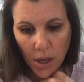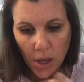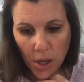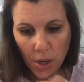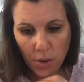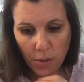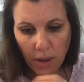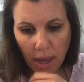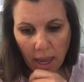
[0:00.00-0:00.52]

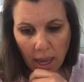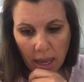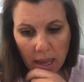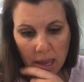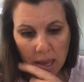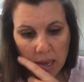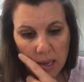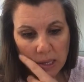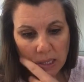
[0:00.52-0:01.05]
Okay,
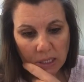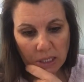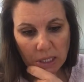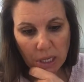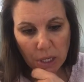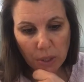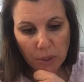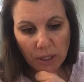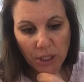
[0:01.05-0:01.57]

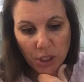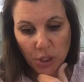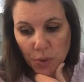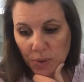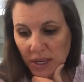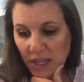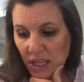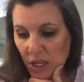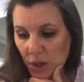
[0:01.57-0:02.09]
so let's do
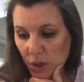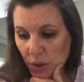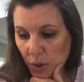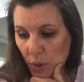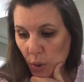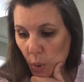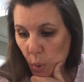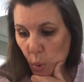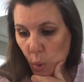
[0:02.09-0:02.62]

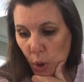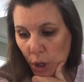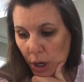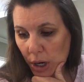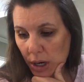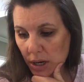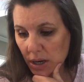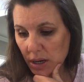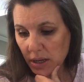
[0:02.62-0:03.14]
either
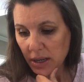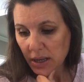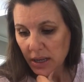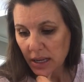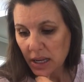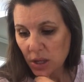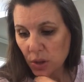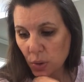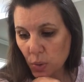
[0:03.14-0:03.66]
or.
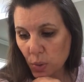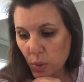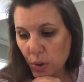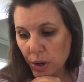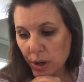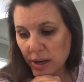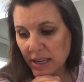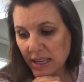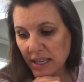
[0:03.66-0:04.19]
Either
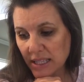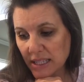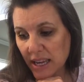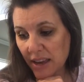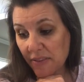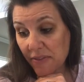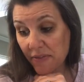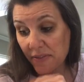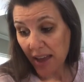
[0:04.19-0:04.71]
or is a
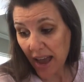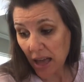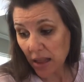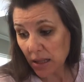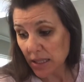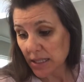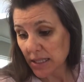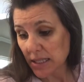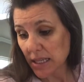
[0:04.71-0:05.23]

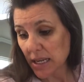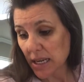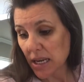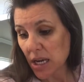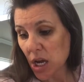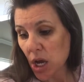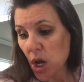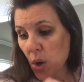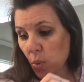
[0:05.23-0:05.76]

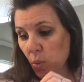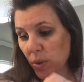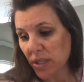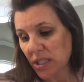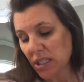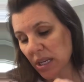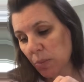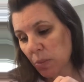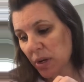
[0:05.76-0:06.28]
fallacy when
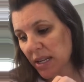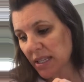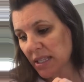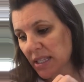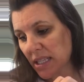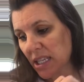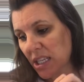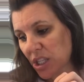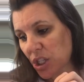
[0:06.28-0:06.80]
someone
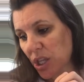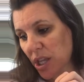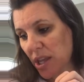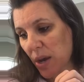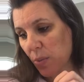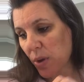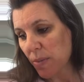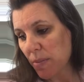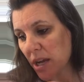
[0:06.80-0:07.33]
insists that
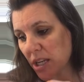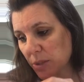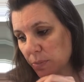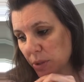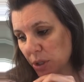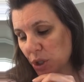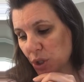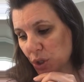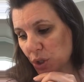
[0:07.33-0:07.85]
we must
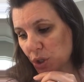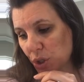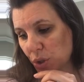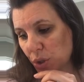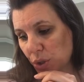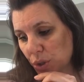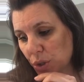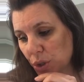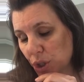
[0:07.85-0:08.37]

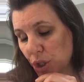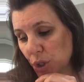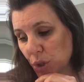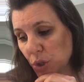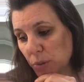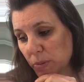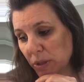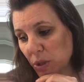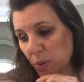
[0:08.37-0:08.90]

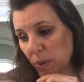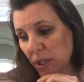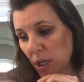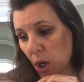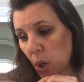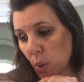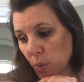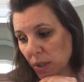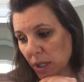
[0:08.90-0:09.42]
choose between
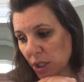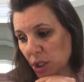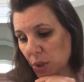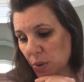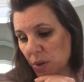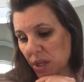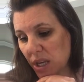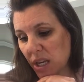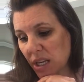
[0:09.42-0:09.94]
only two
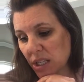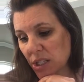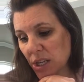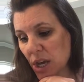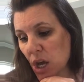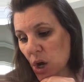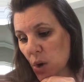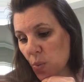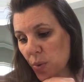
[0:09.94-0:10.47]
things
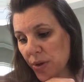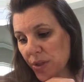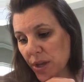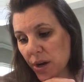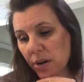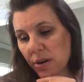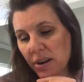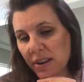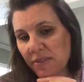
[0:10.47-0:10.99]
when
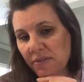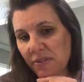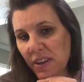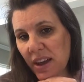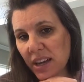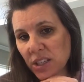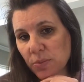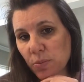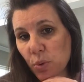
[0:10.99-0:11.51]
there are in
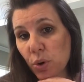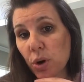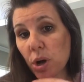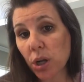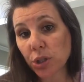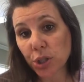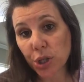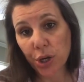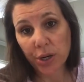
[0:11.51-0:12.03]
fact more
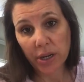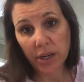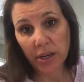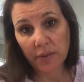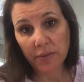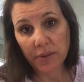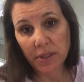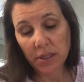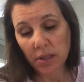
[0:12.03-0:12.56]

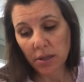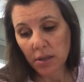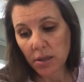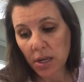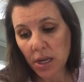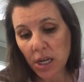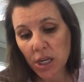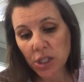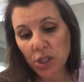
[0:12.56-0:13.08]
alternatives.
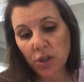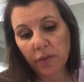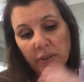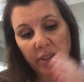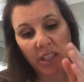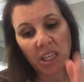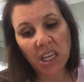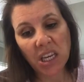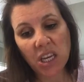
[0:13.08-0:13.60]
So if
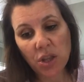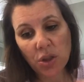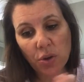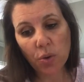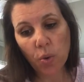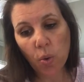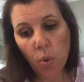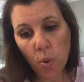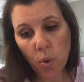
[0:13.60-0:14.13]
it's
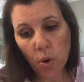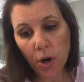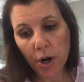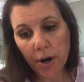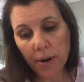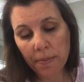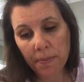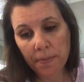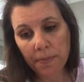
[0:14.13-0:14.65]
either
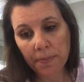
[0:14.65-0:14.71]
or,